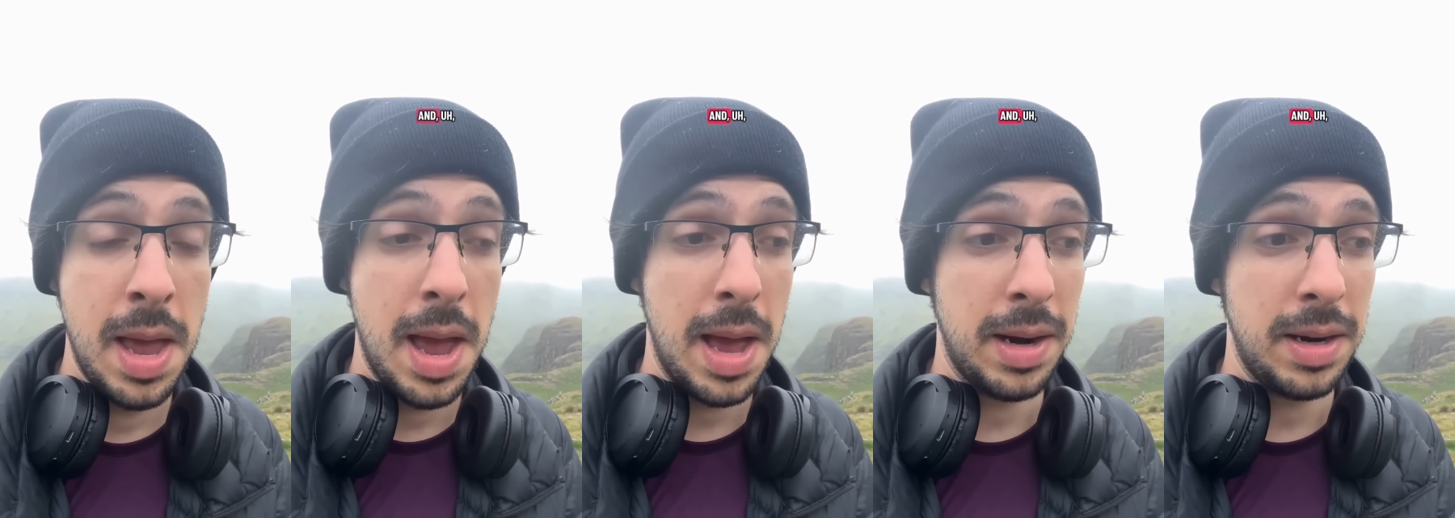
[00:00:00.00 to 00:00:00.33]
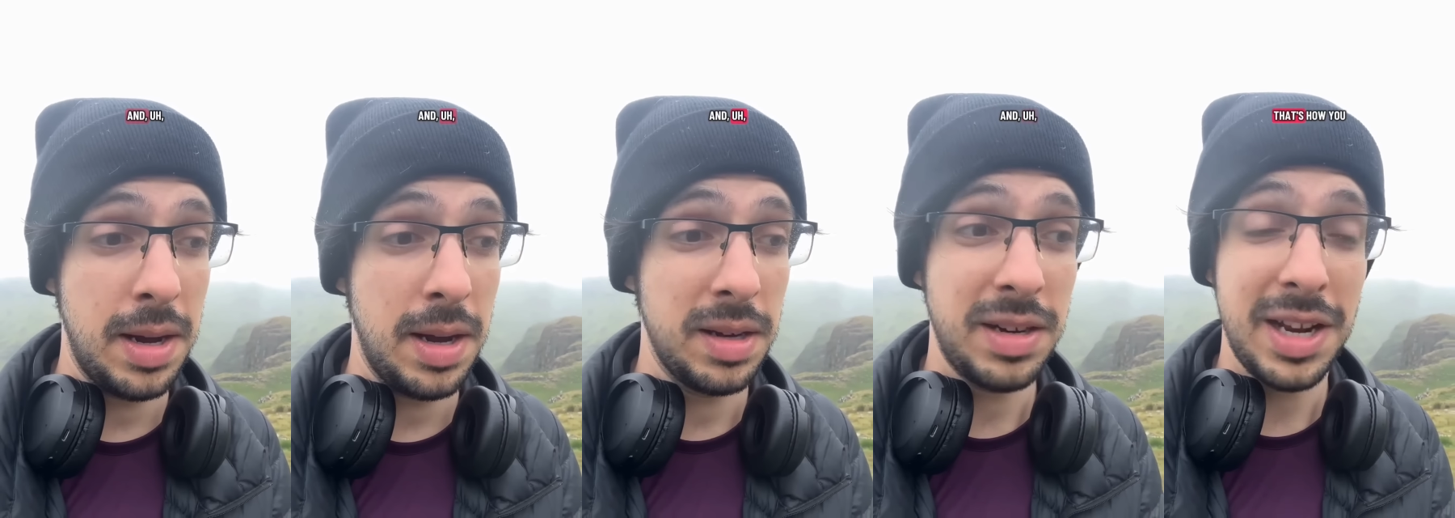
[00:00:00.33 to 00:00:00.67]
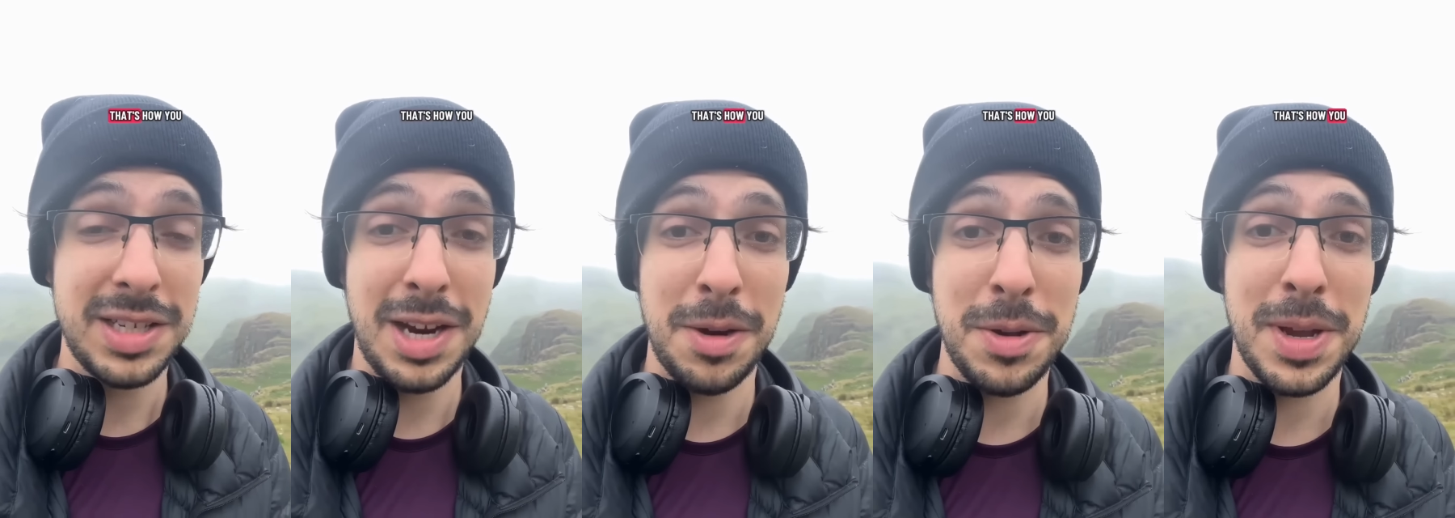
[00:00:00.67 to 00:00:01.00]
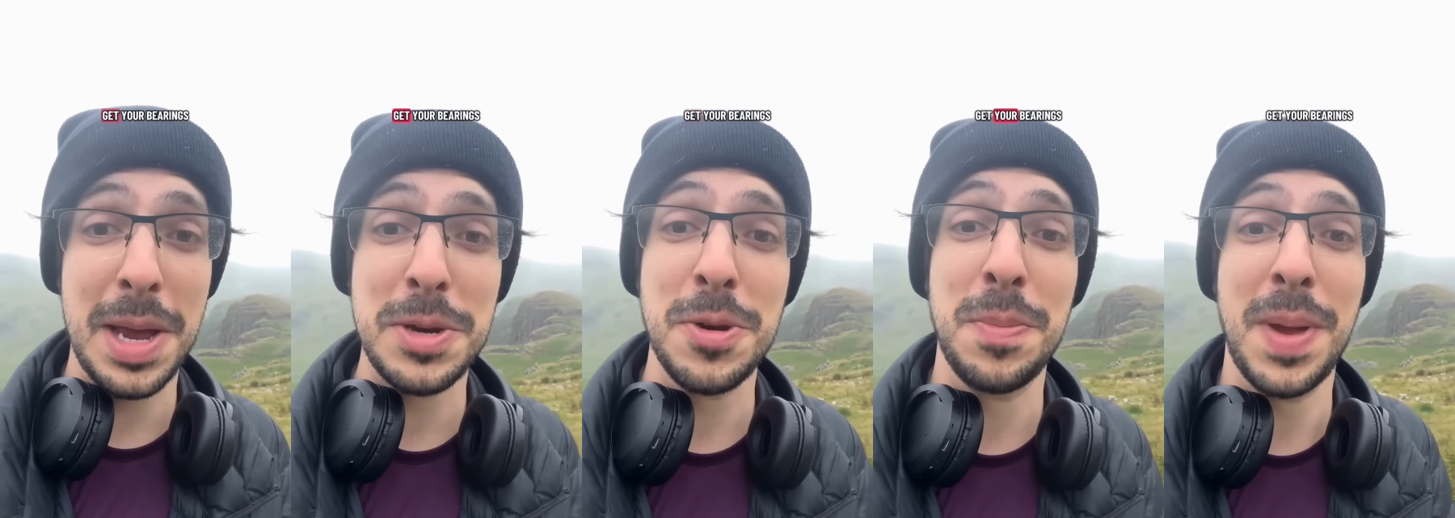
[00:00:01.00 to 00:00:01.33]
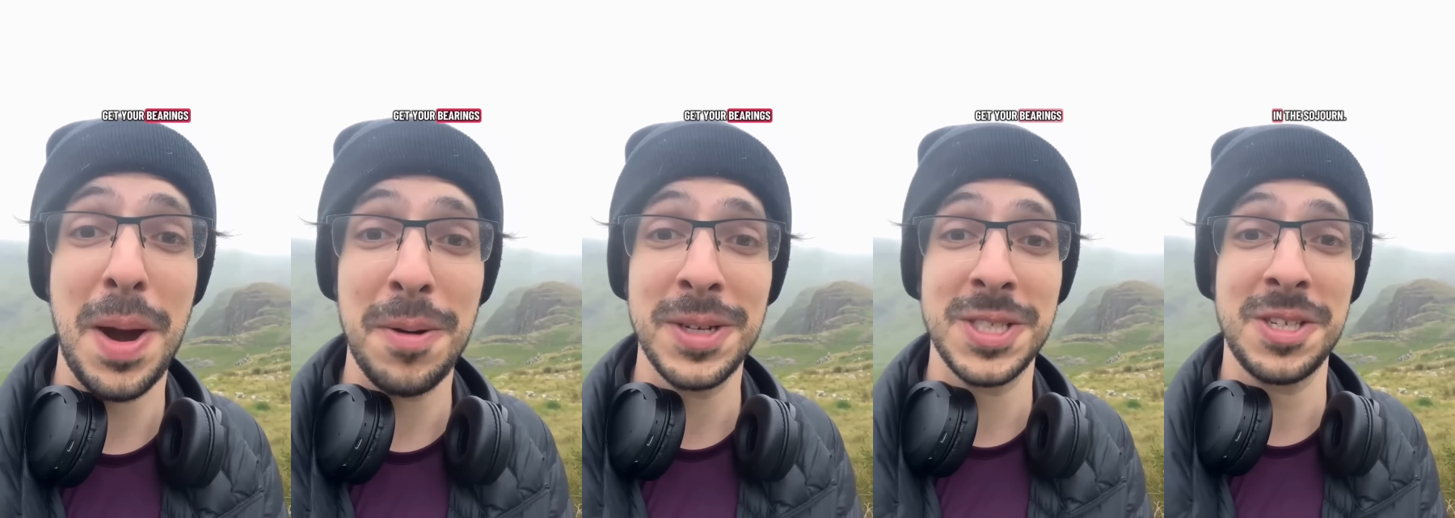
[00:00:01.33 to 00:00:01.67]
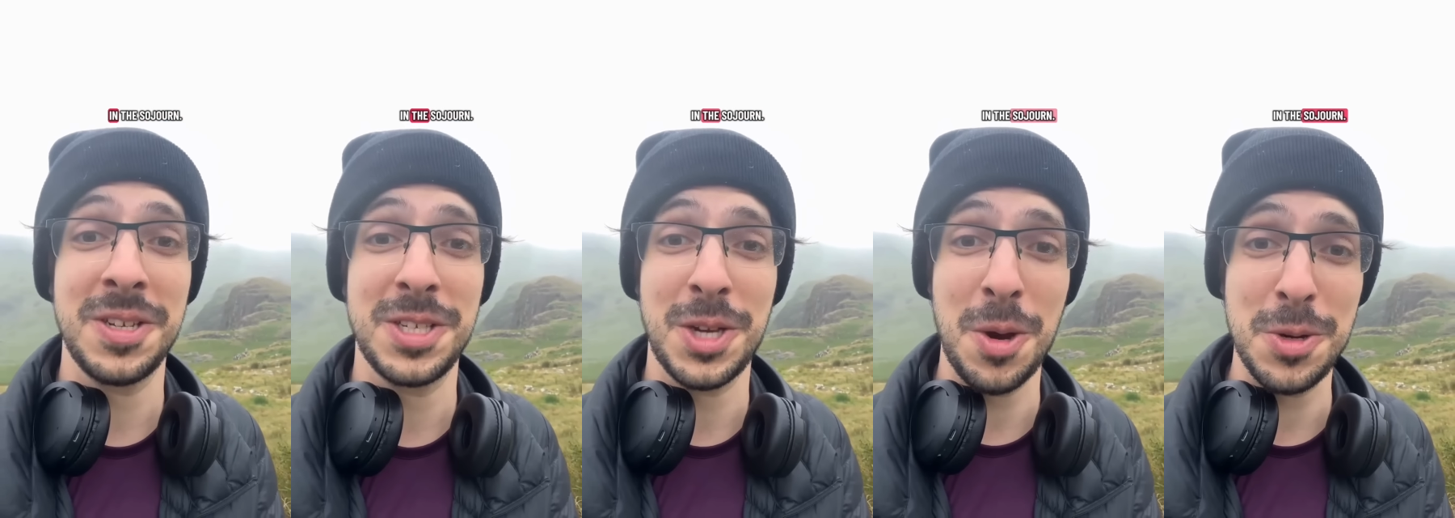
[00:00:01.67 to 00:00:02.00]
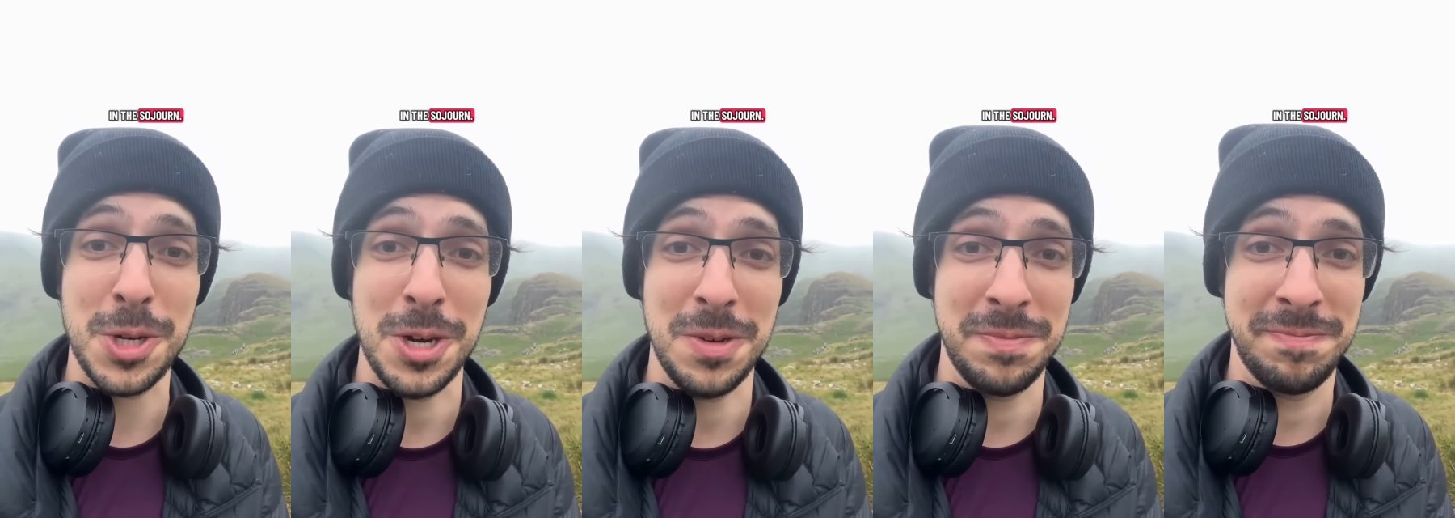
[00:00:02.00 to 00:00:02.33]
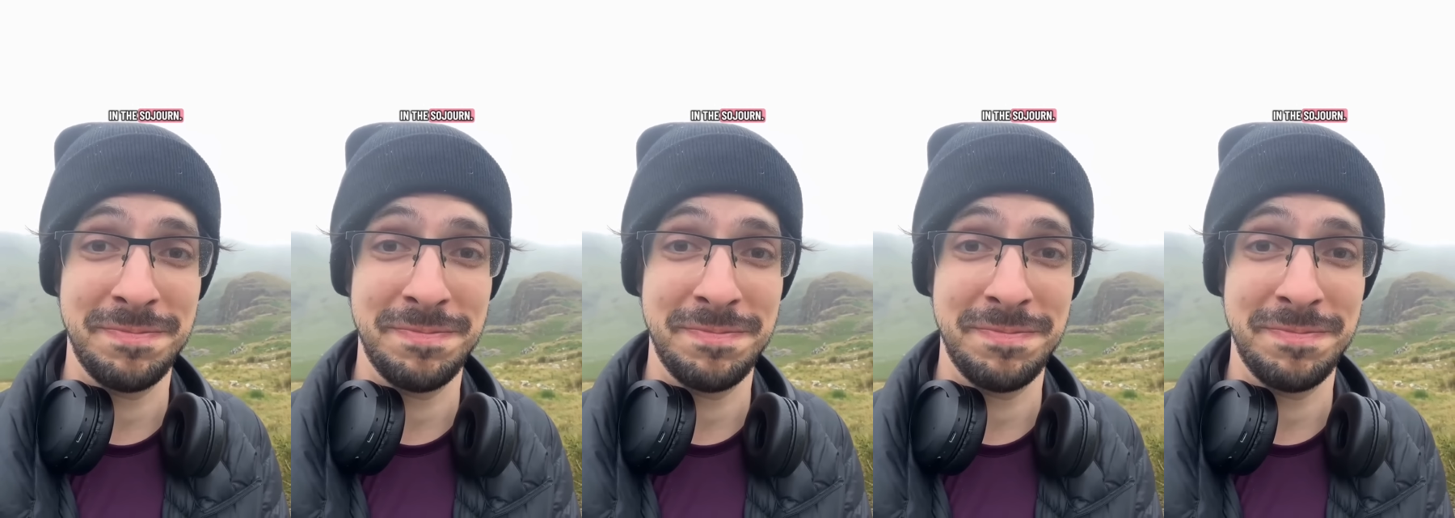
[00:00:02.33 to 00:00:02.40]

And that's how you get your bearings in the Sojourn.